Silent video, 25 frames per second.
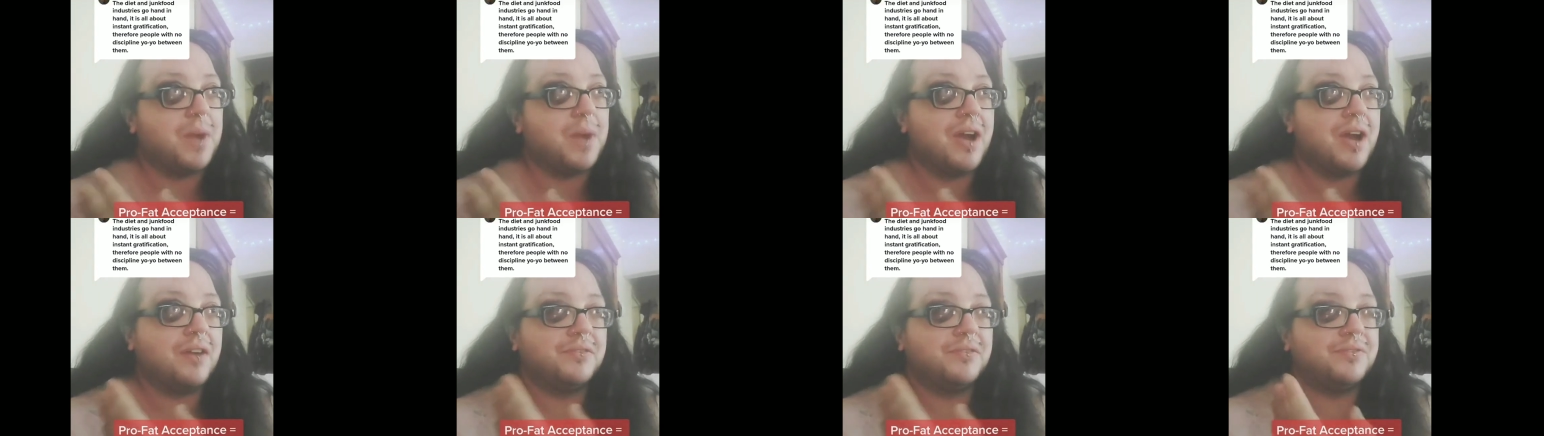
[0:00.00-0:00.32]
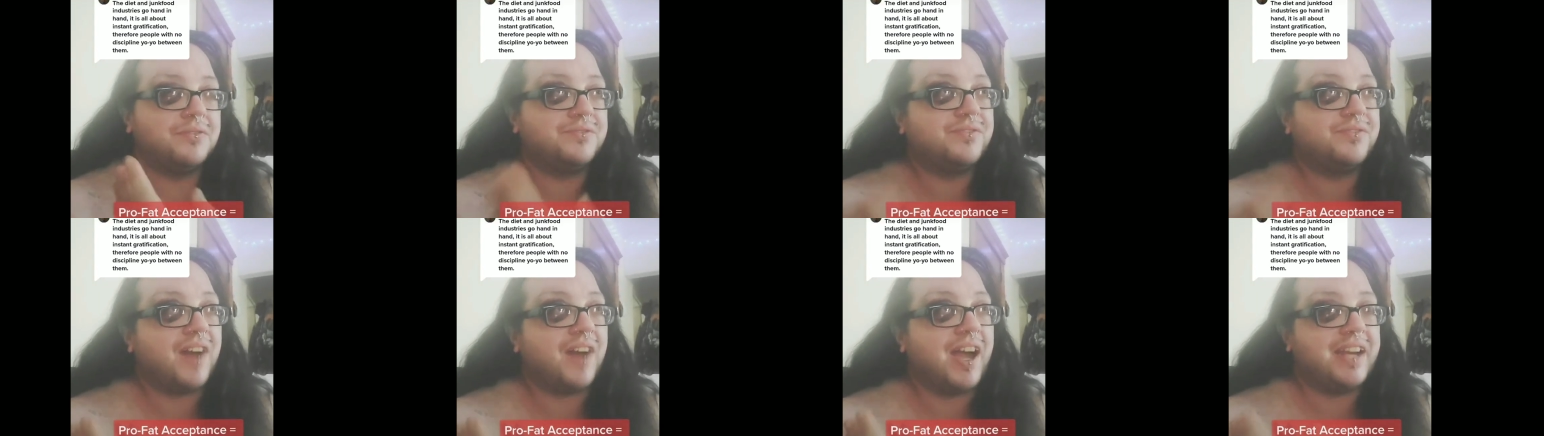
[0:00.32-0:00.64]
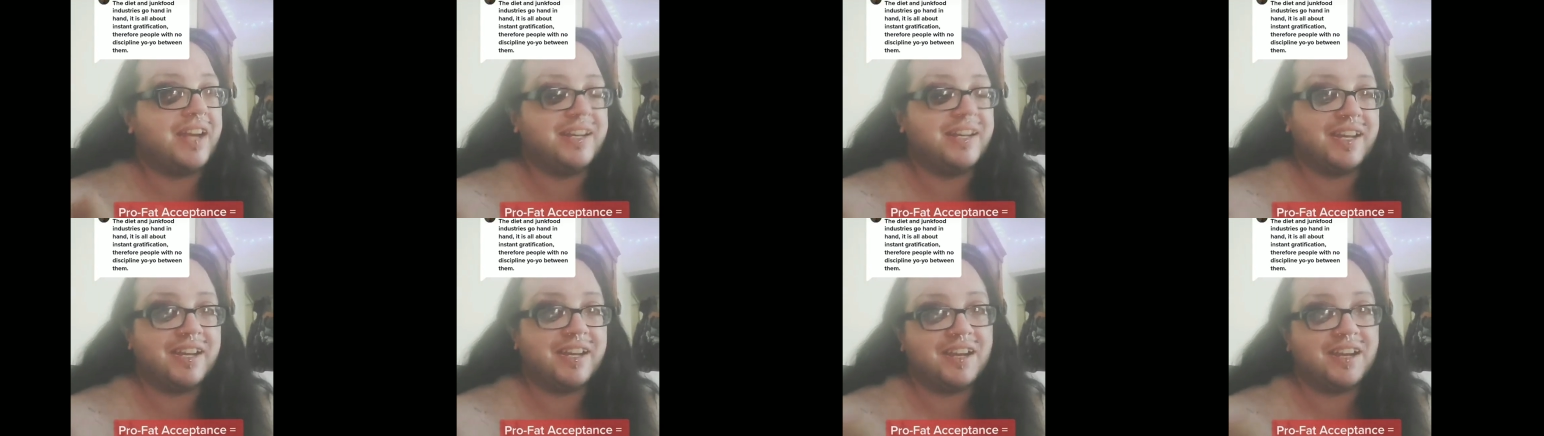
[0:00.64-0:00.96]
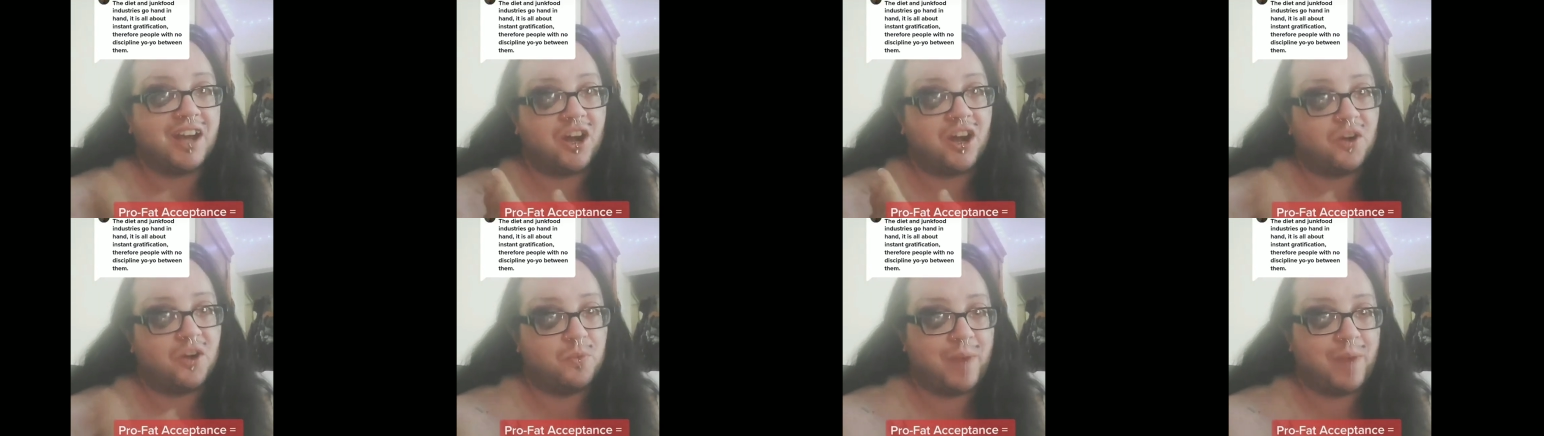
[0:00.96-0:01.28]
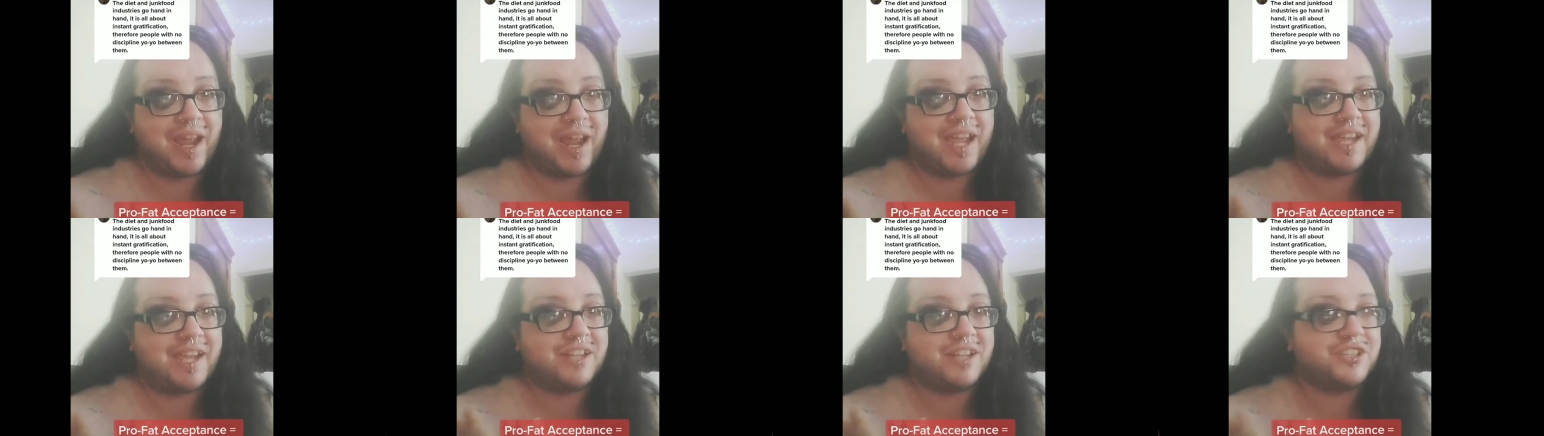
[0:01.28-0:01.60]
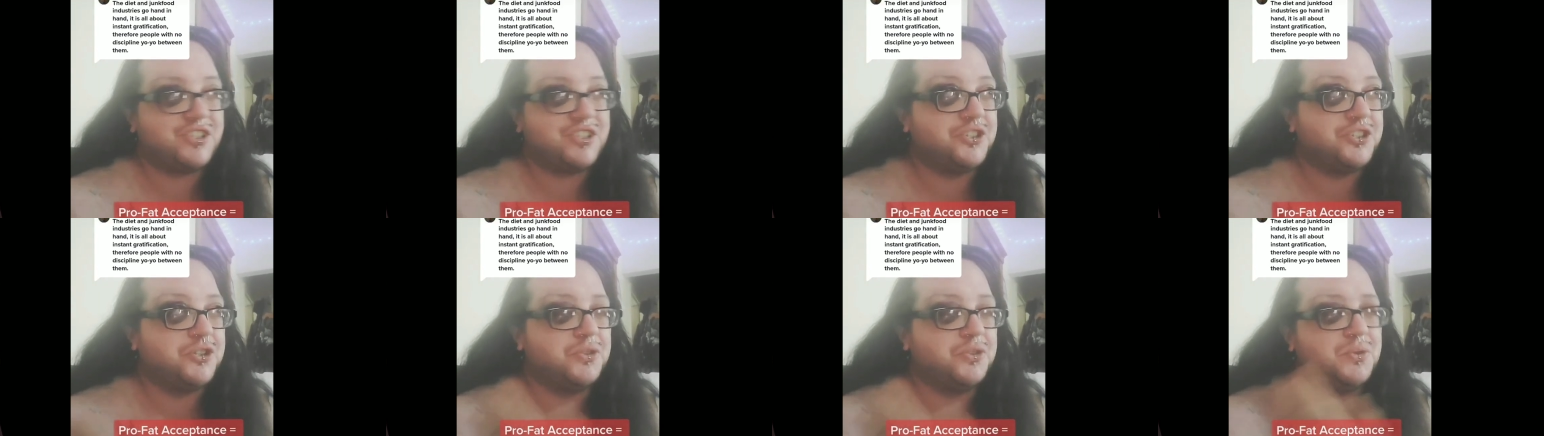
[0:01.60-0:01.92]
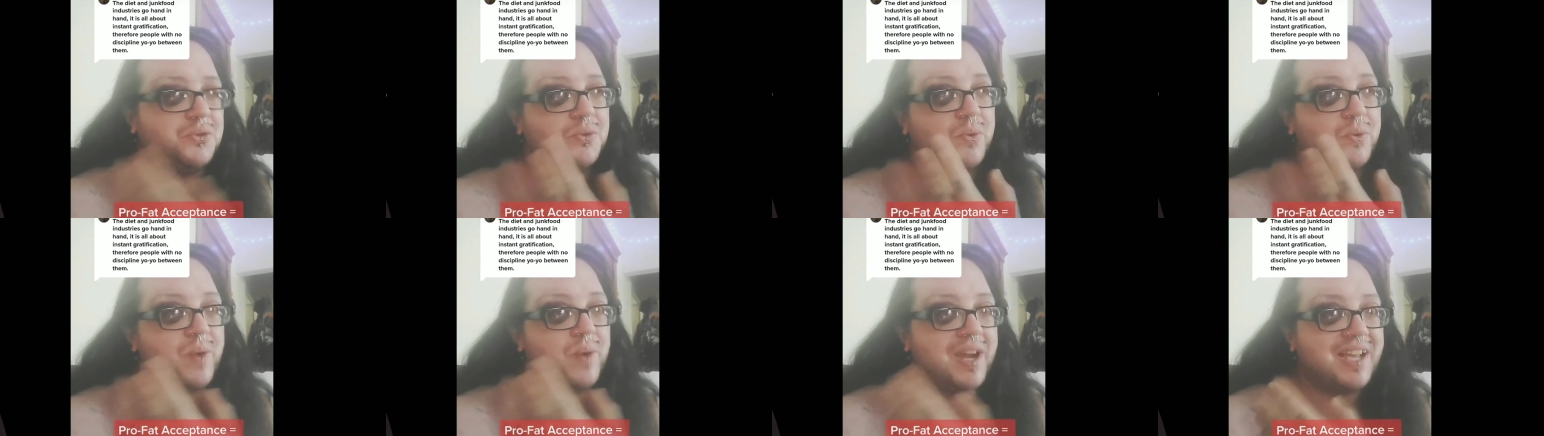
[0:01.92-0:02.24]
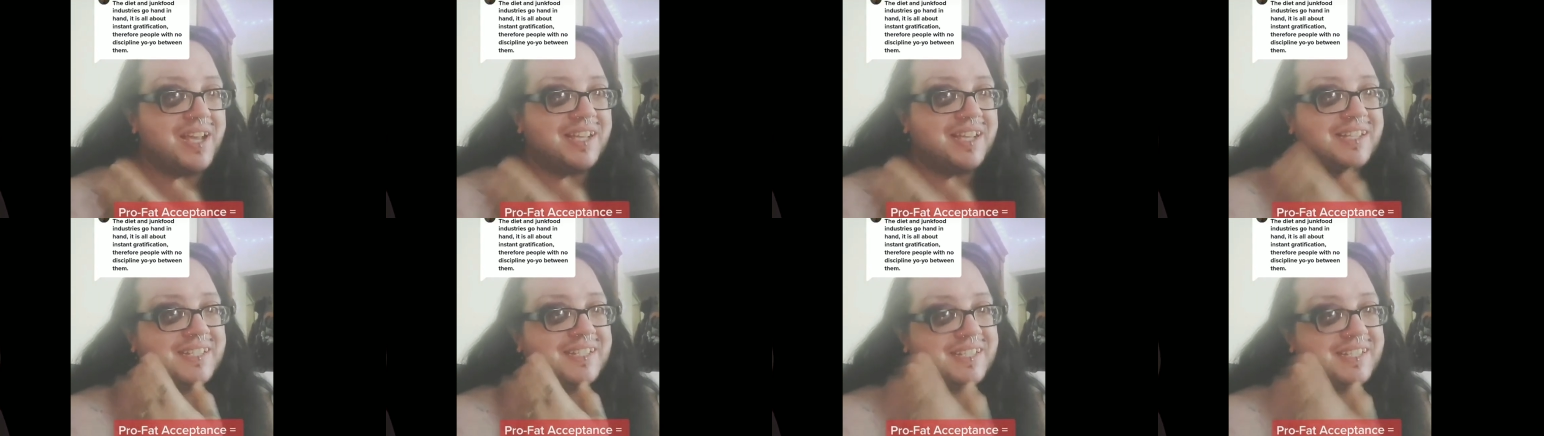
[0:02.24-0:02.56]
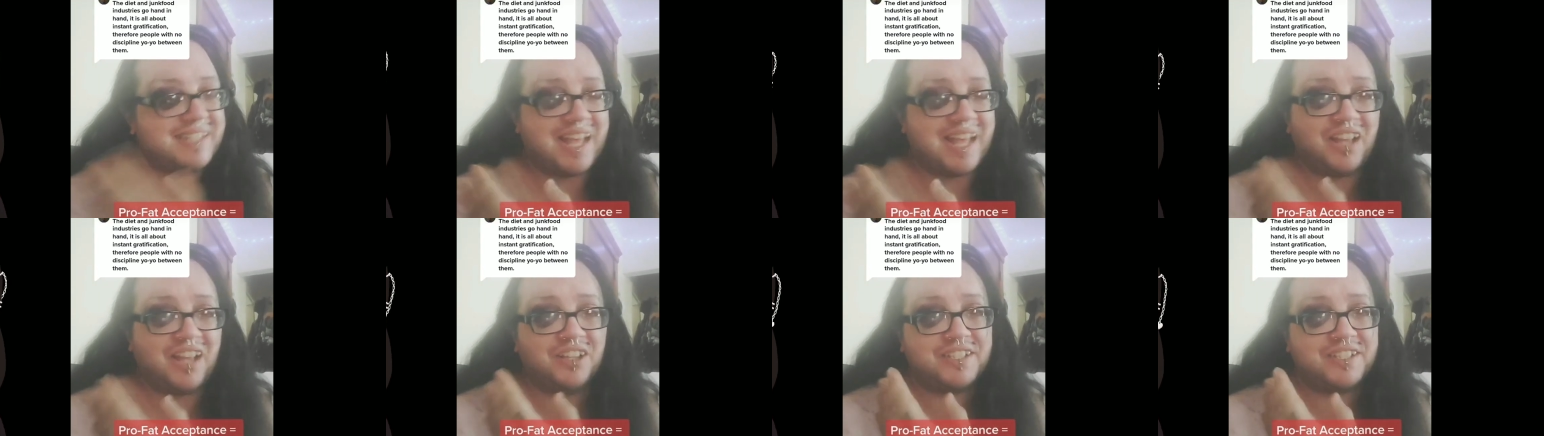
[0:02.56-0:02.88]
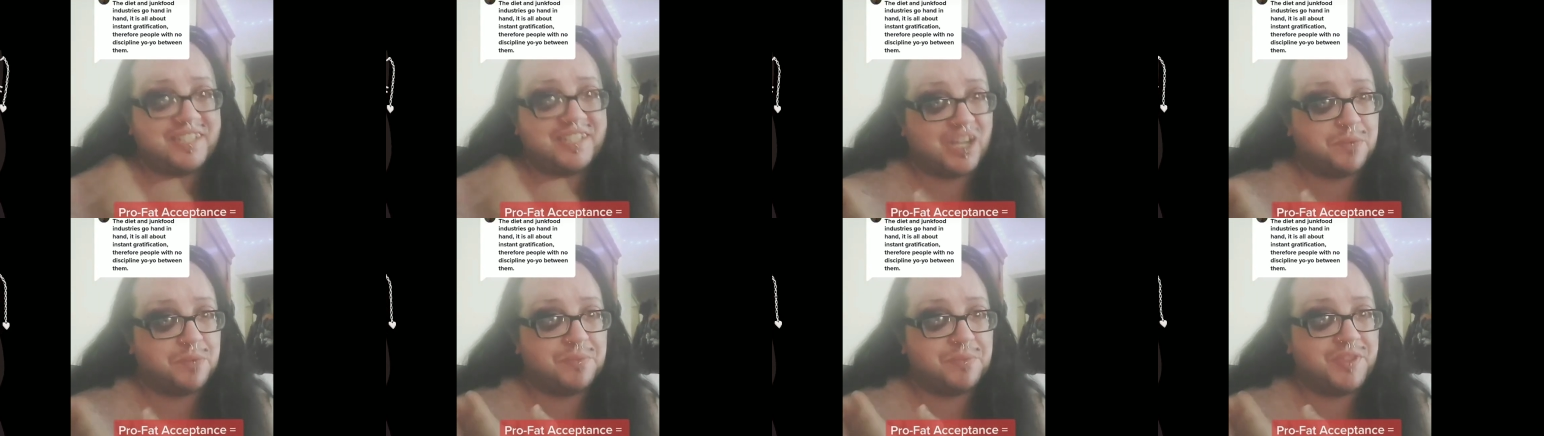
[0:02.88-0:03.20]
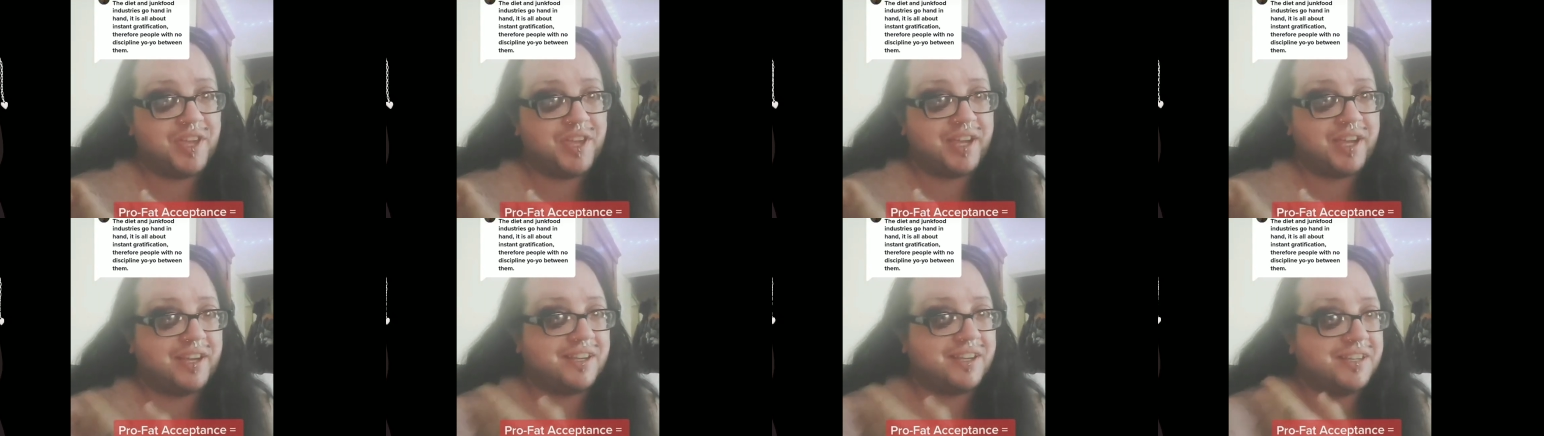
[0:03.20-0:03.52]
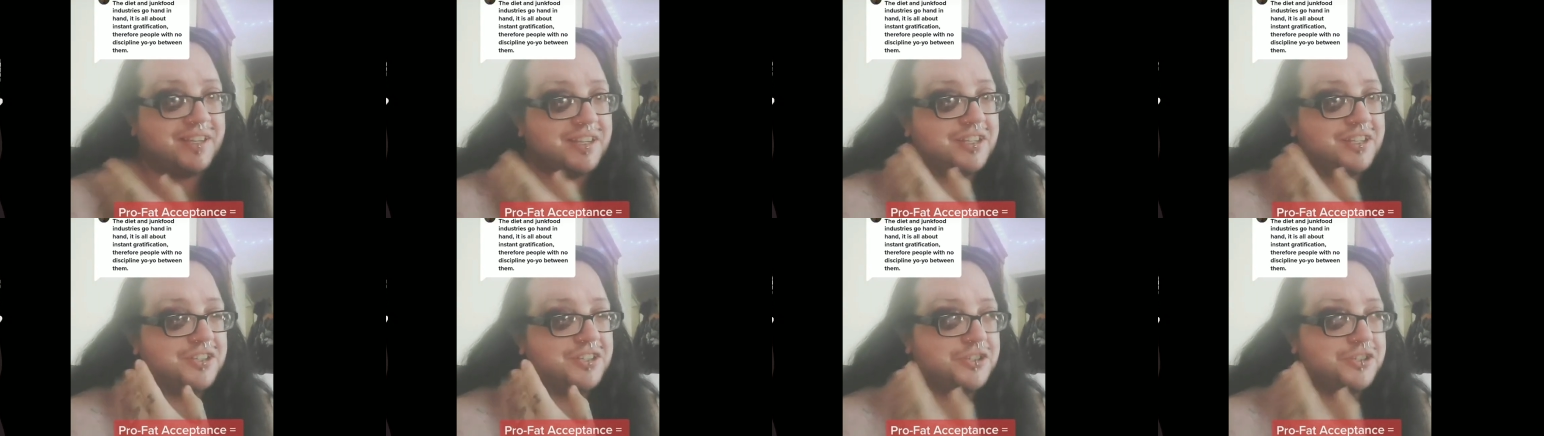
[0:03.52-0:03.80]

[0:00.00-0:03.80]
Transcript: finding a way to sell something